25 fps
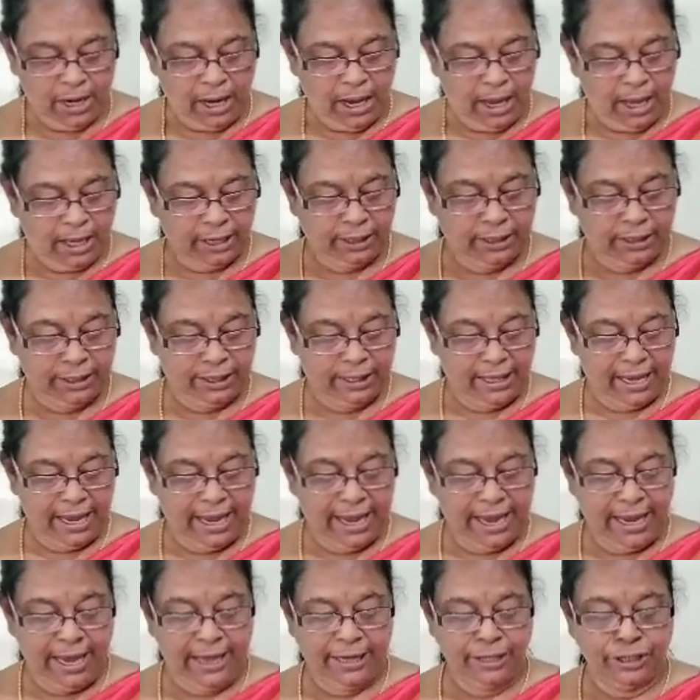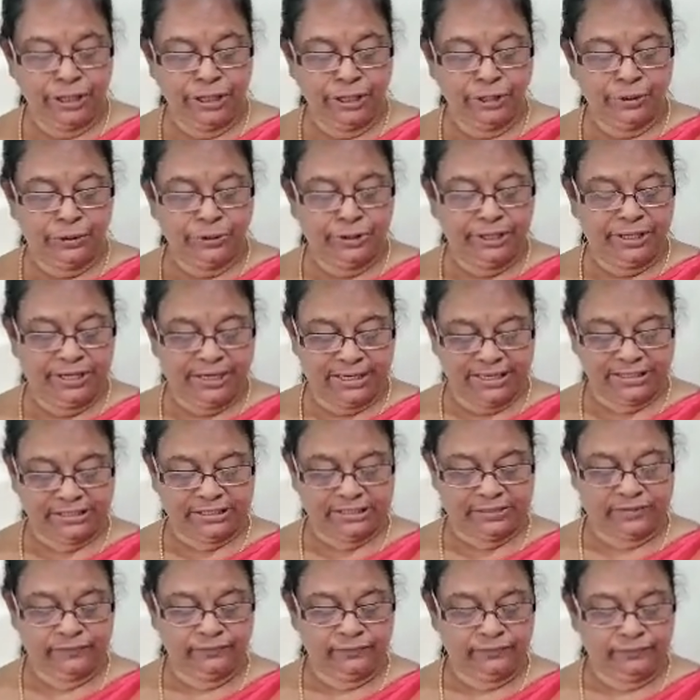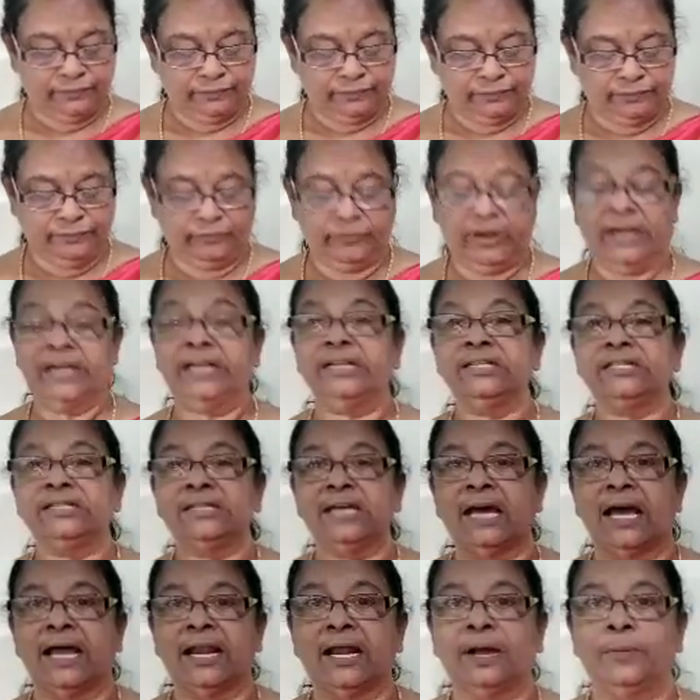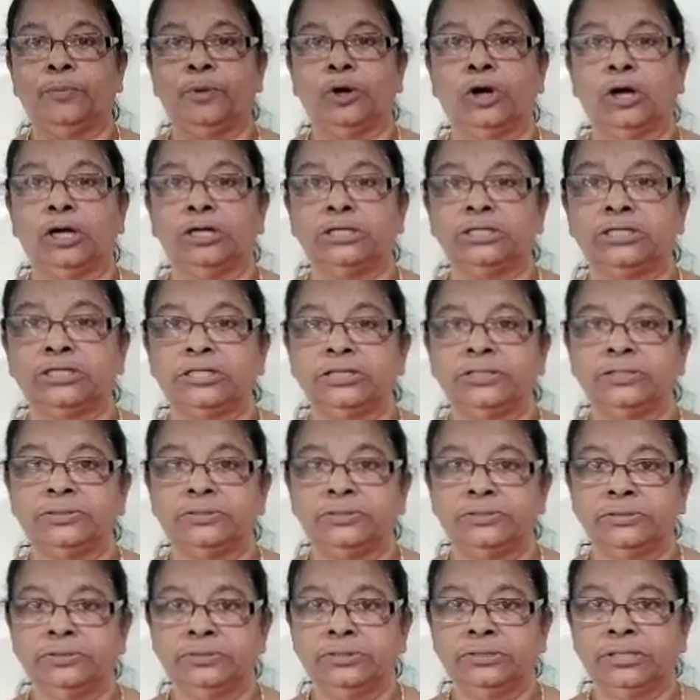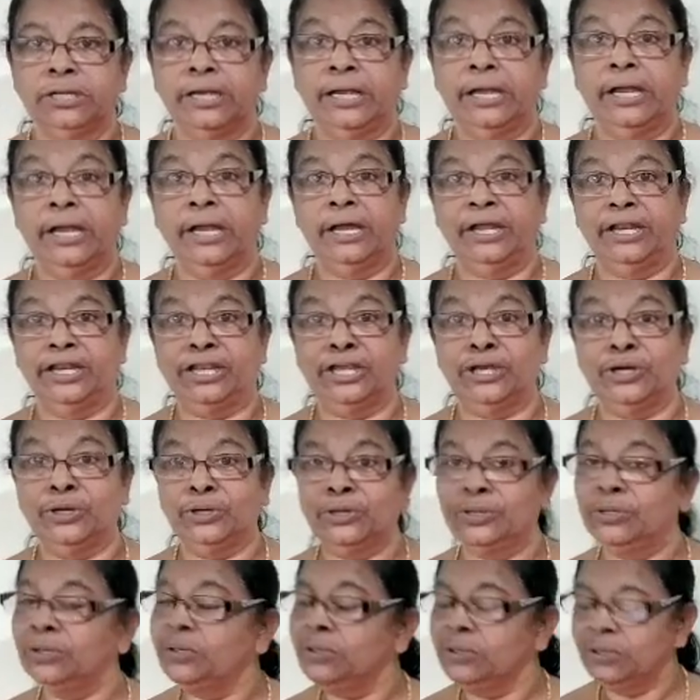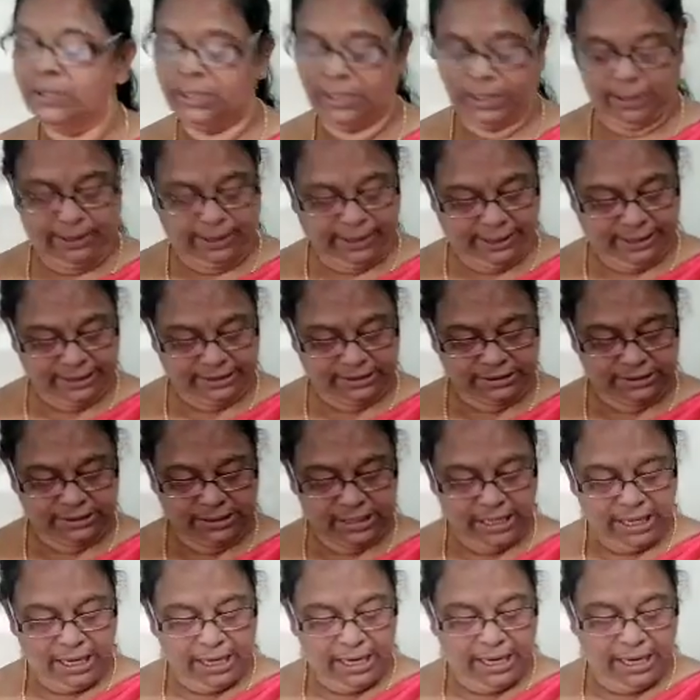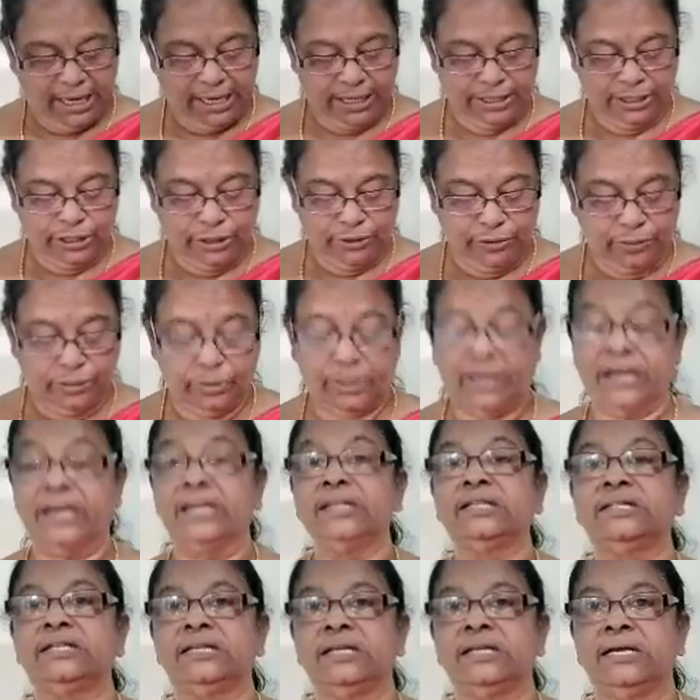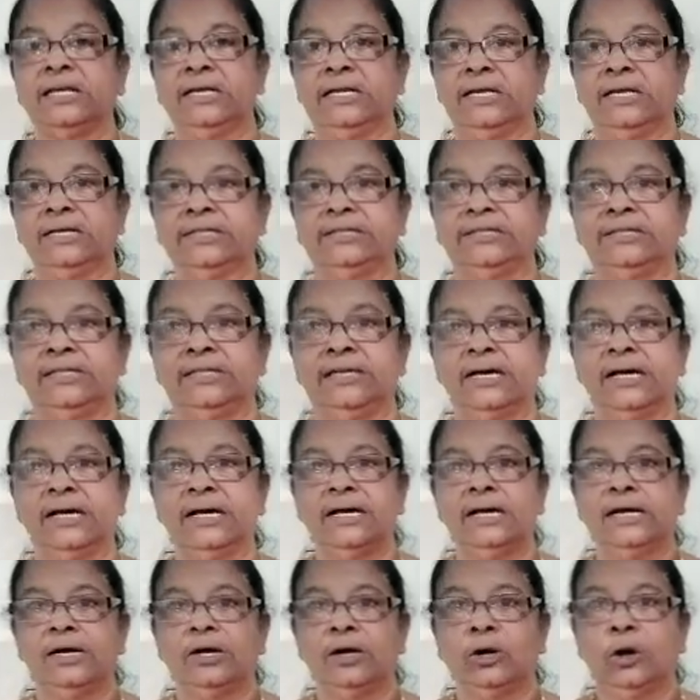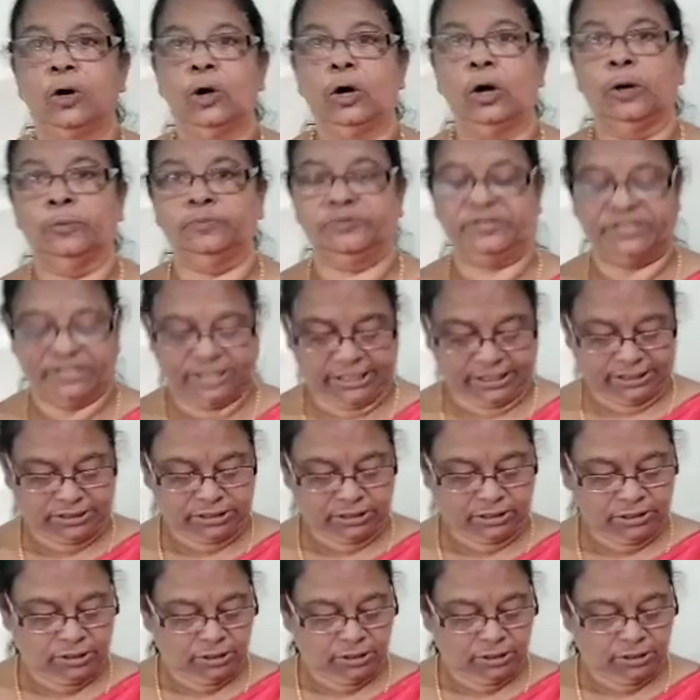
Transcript: And a new dress. What is Sarah bought? A new dress. A new dress is the object.